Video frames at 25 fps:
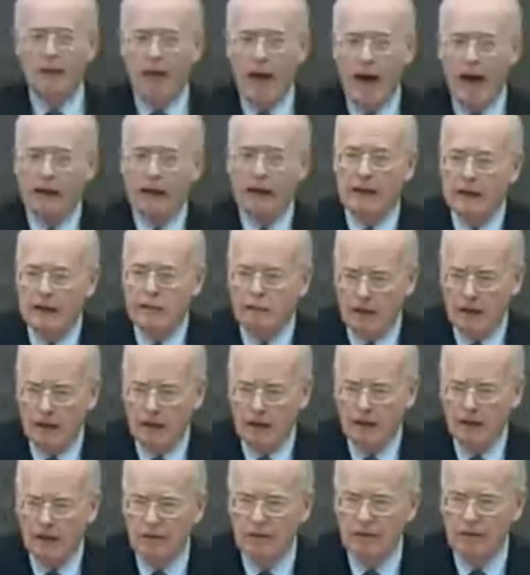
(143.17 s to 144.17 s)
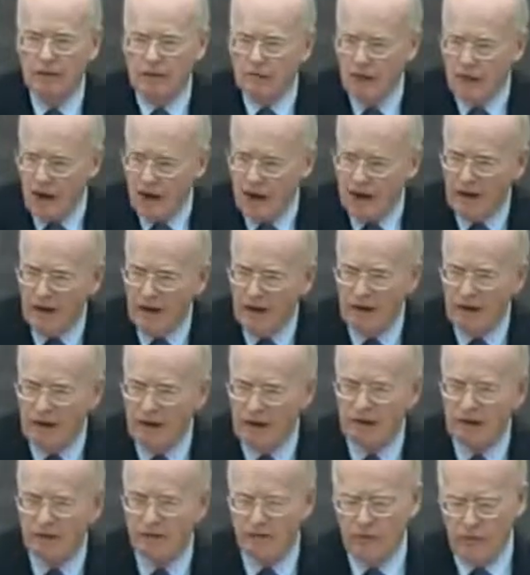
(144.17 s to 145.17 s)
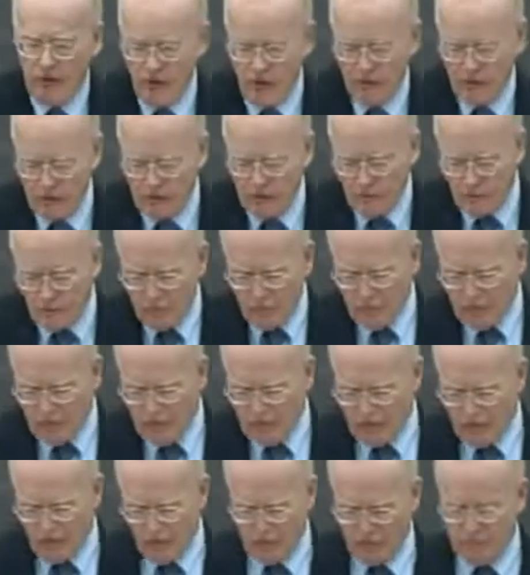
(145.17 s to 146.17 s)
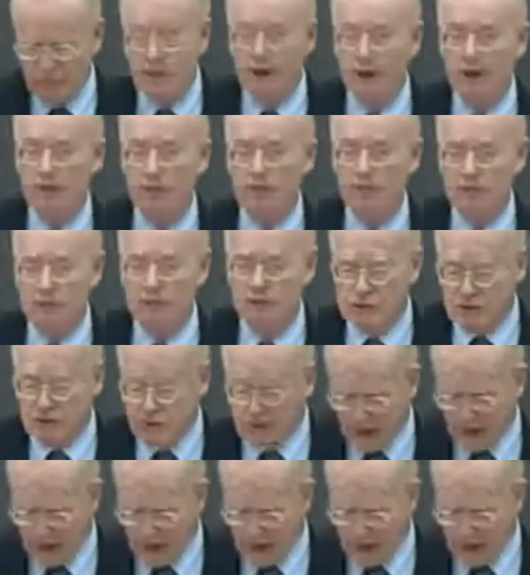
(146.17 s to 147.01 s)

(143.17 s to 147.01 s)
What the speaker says: That evening of 9/11 itself, in front of television